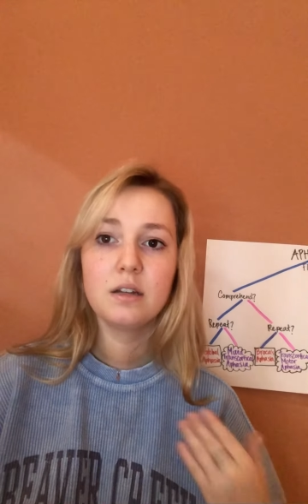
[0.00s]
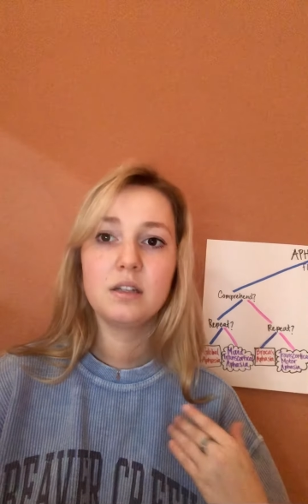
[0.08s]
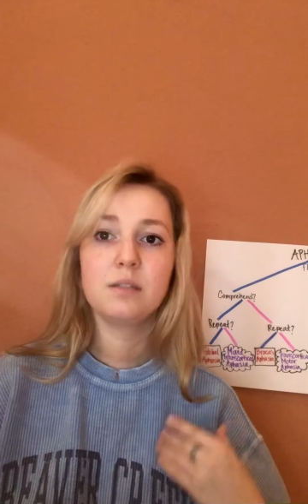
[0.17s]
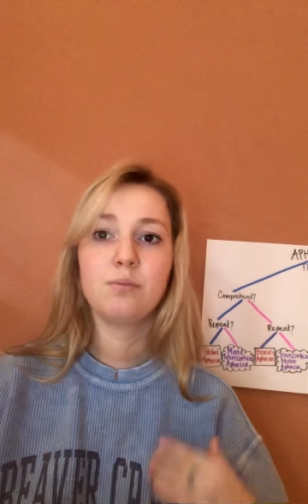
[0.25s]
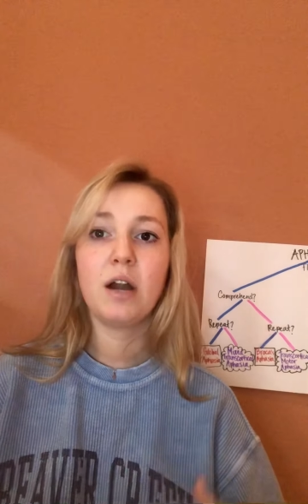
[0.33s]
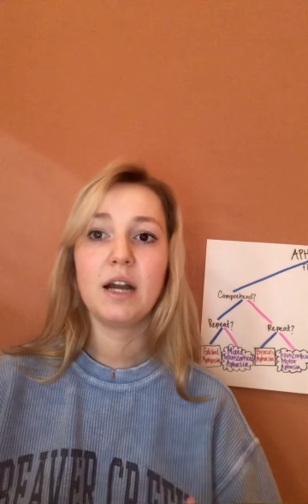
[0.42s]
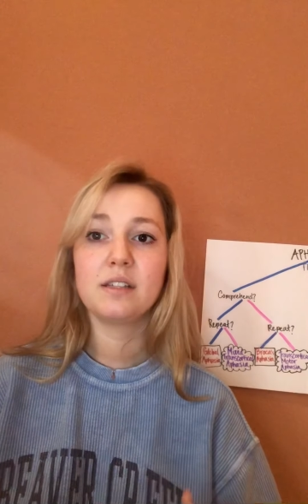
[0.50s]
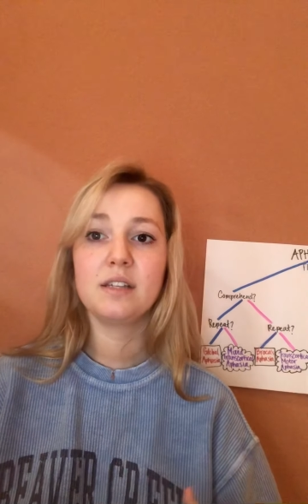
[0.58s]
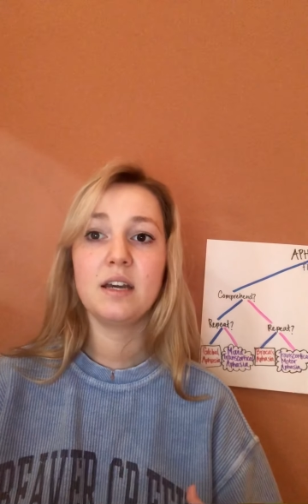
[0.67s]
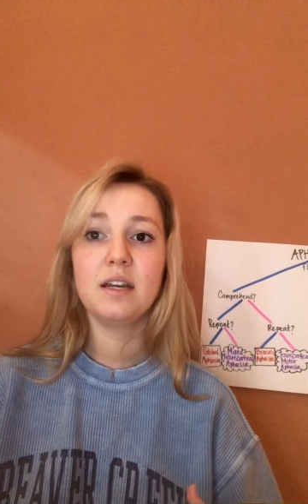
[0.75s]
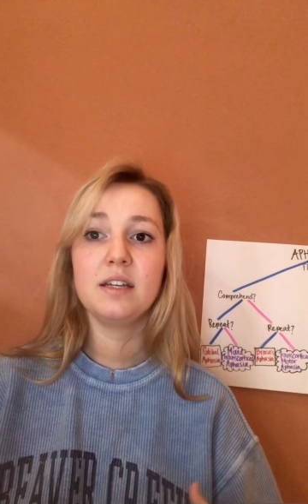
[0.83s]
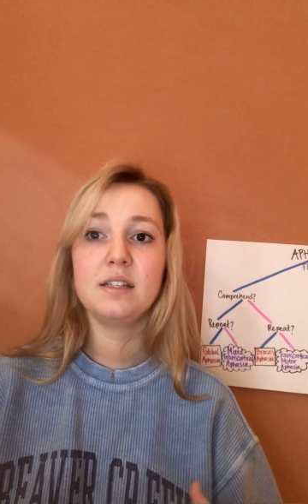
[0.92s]

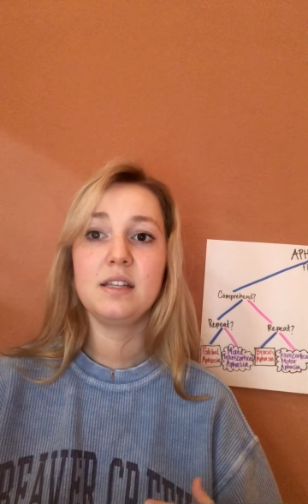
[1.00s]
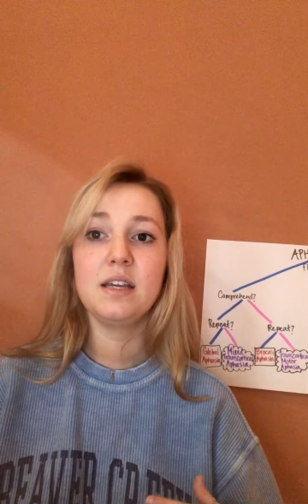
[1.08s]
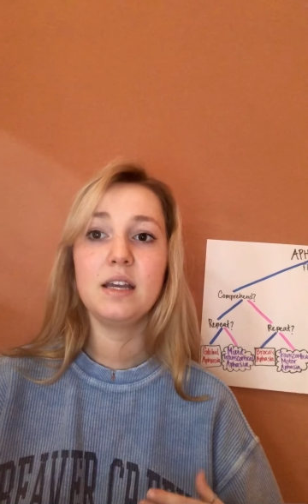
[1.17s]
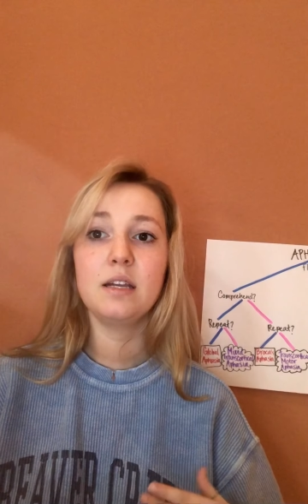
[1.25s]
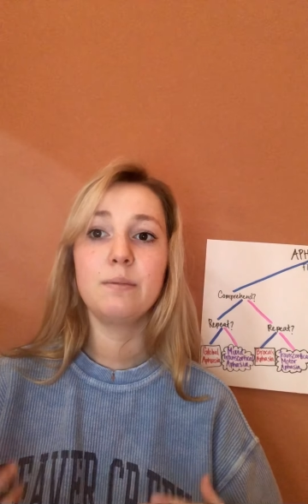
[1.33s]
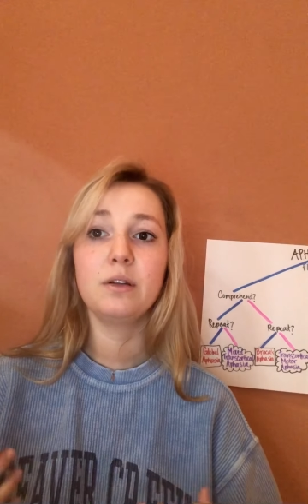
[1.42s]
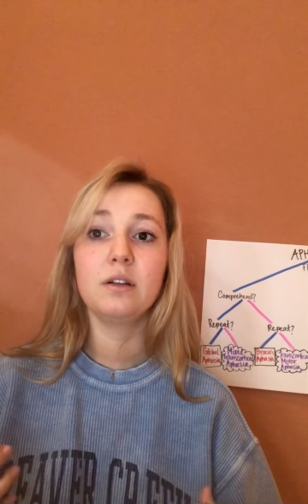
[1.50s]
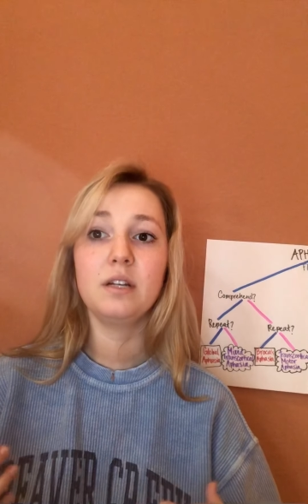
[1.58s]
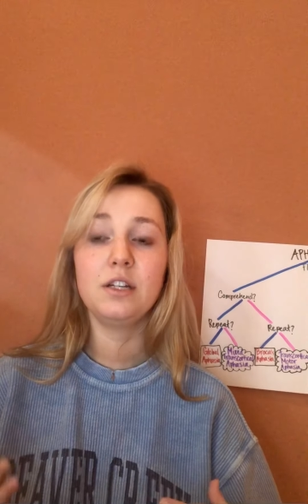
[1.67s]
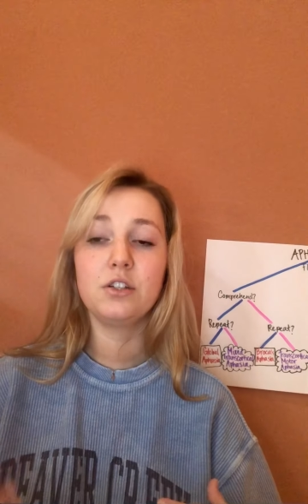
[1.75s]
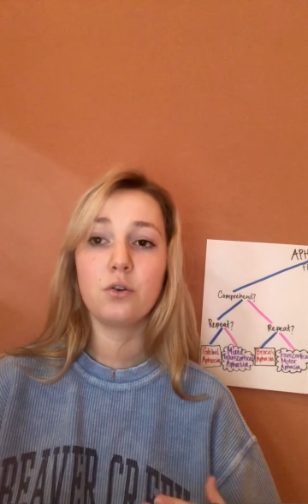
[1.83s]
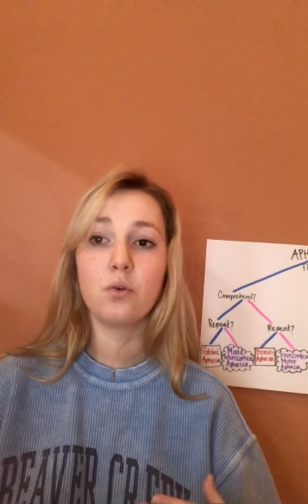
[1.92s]
dyspraxia is the inability
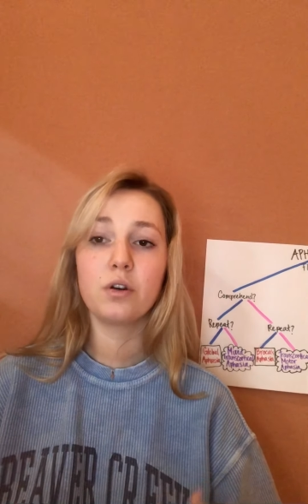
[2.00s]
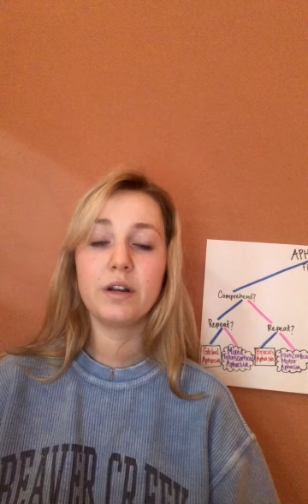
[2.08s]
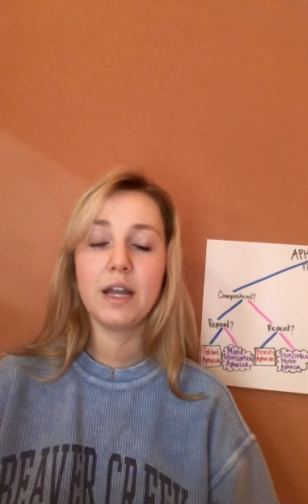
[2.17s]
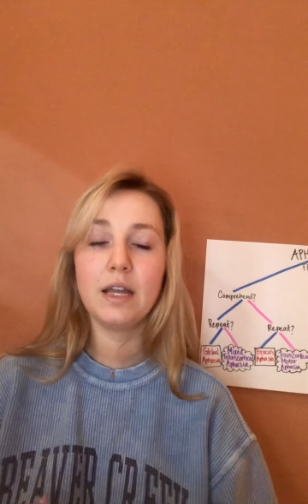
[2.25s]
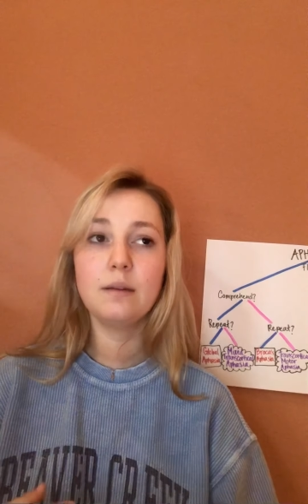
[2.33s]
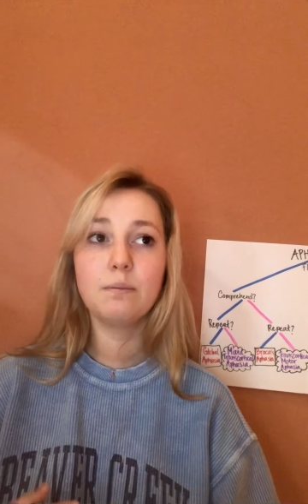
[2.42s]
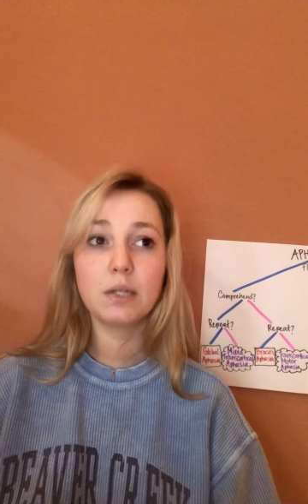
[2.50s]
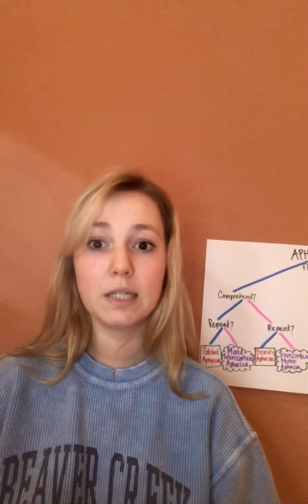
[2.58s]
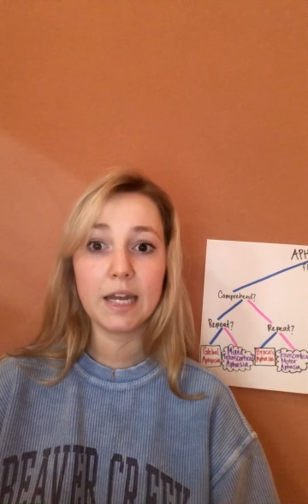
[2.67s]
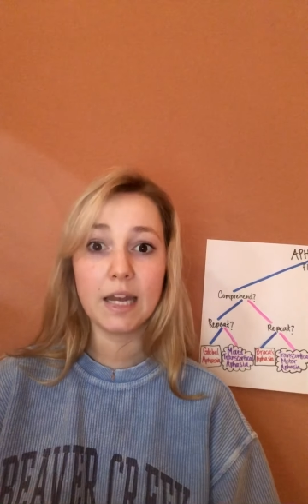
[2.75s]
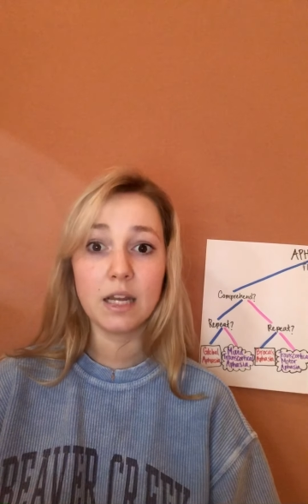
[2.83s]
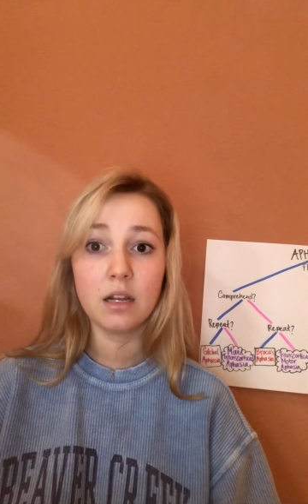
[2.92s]
to coordinate,
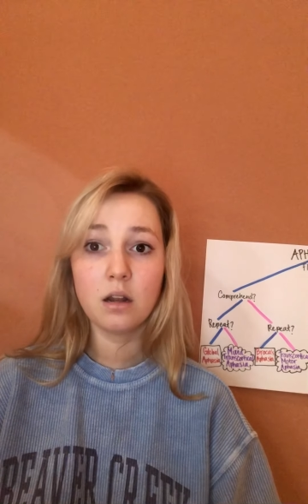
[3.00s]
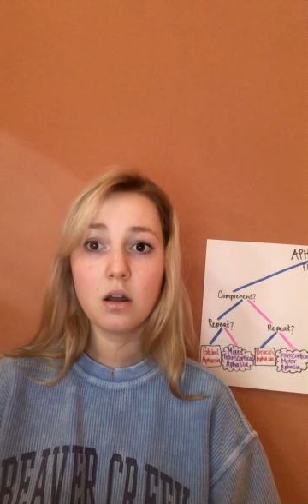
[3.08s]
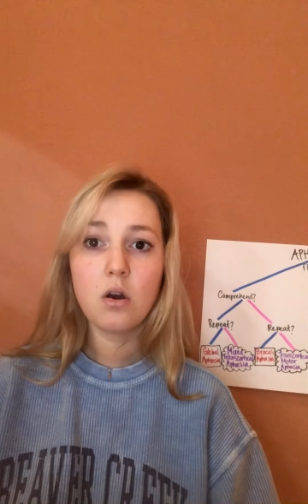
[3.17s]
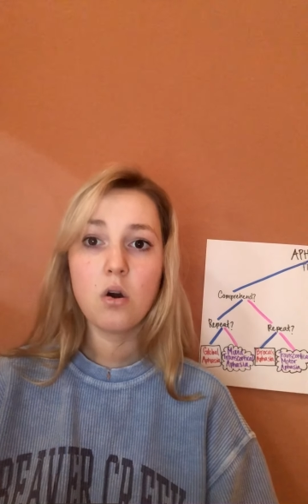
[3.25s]
plan,